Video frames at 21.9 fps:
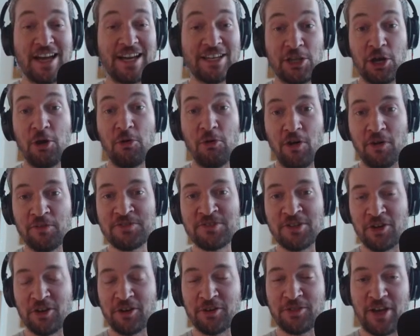I know,
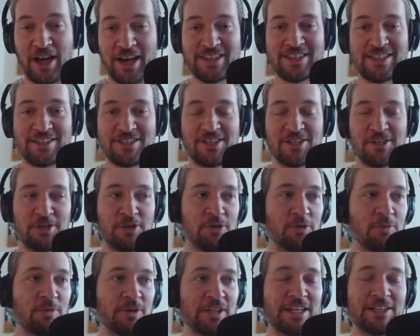Darth. I did too.
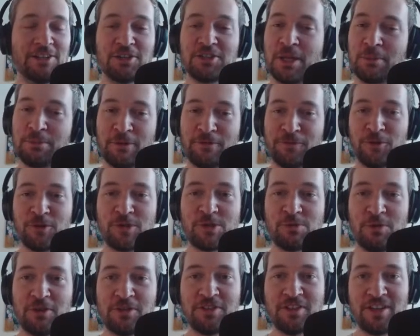When I looked up the first
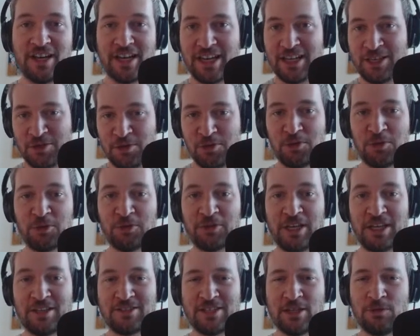one, I googled and
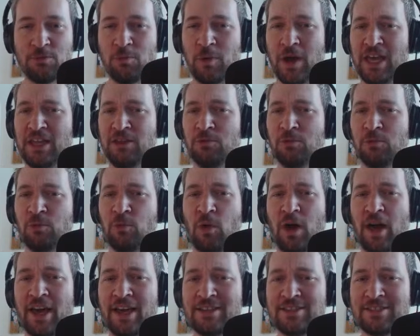I said, "Wait,
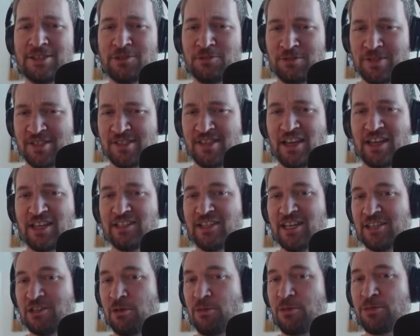why is there a second
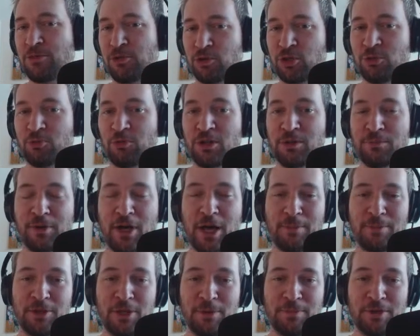and a third one
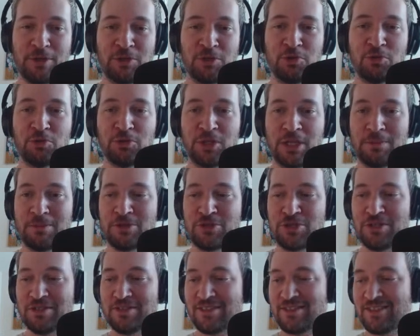popping up in Google
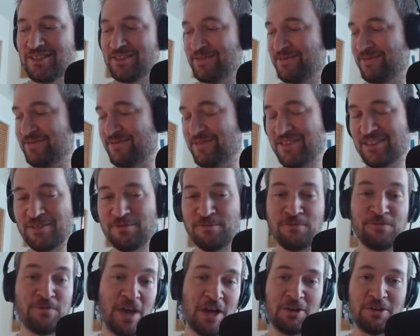Images?"
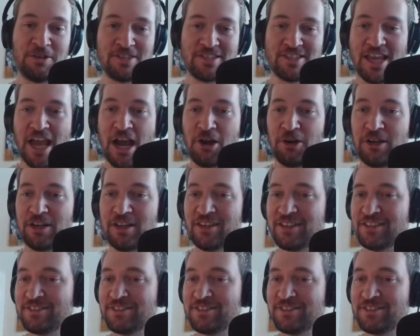Very scary.